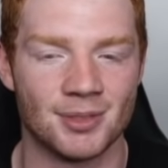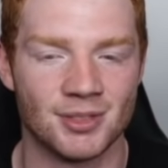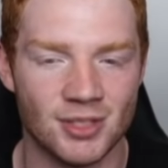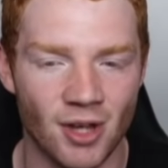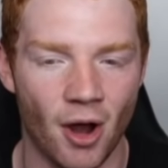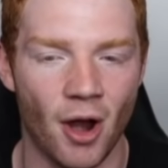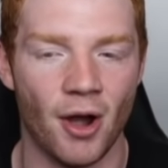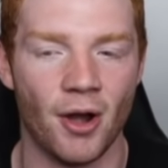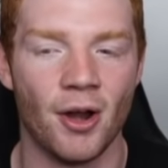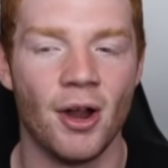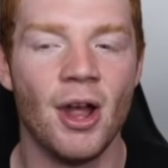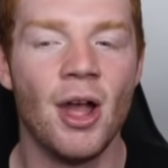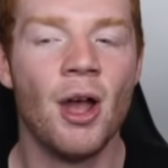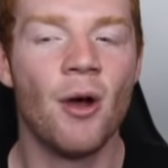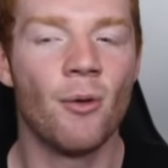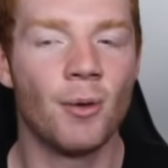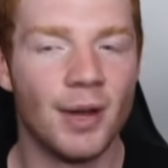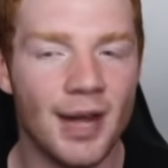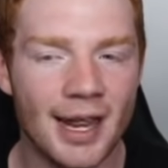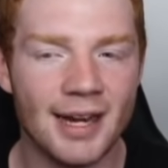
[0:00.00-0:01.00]
So
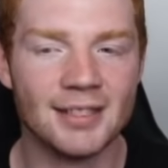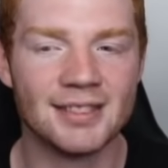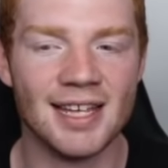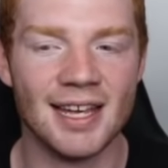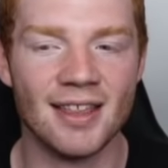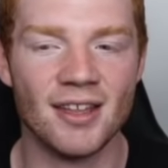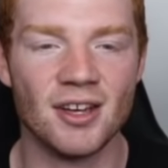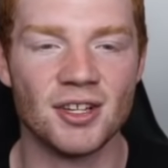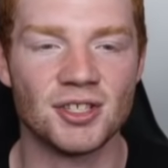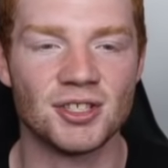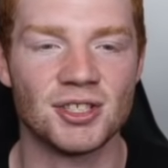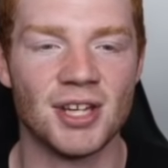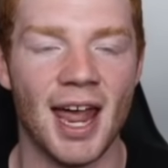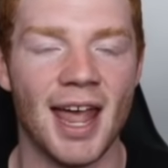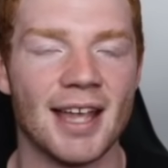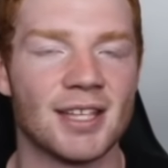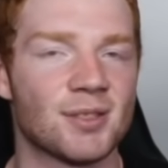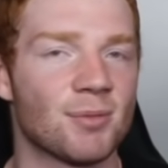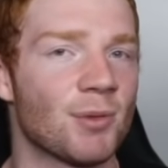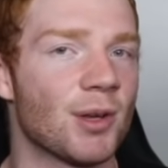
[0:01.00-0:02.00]
we need to see those
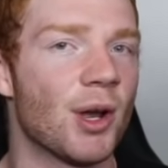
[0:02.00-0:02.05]
shakes.